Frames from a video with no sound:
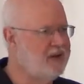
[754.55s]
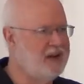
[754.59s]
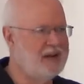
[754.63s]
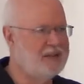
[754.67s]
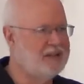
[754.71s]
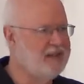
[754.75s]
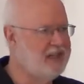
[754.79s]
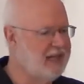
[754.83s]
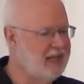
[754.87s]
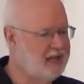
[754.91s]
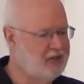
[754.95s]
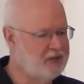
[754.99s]

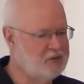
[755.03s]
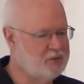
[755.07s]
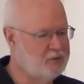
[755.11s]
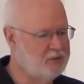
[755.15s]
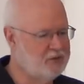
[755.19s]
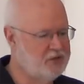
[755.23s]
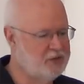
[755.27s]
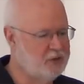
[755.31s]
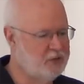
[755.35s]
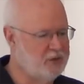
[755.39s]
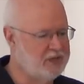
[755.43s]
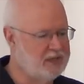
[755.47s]
Nothing else
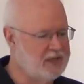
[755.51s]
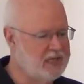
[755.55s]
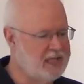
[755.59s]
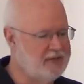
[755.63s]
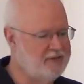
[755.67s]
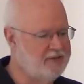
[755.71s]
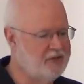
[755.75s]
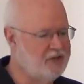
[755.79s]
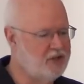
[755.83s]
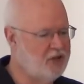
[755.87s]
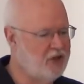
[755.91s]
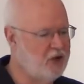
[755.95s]
will do it,
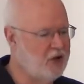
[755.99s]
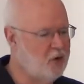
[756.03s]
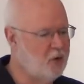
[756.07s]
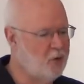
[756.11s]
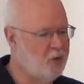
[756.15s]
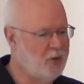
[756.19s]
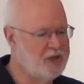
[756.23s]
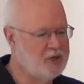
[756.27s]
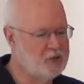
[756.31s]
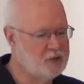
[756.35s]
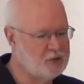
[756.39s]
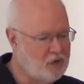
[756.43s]
even
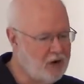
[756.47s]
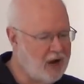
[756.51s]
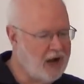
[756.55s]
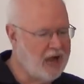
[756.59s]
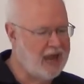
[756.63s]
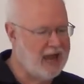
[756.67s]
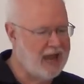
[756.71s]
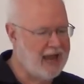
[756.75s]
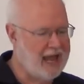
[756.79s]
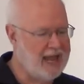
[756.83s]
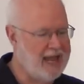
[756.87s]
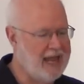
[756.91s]
though we
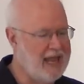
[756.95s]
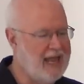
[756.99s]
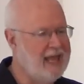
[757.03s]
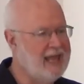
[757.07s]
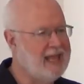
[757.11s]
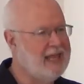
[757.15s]
try.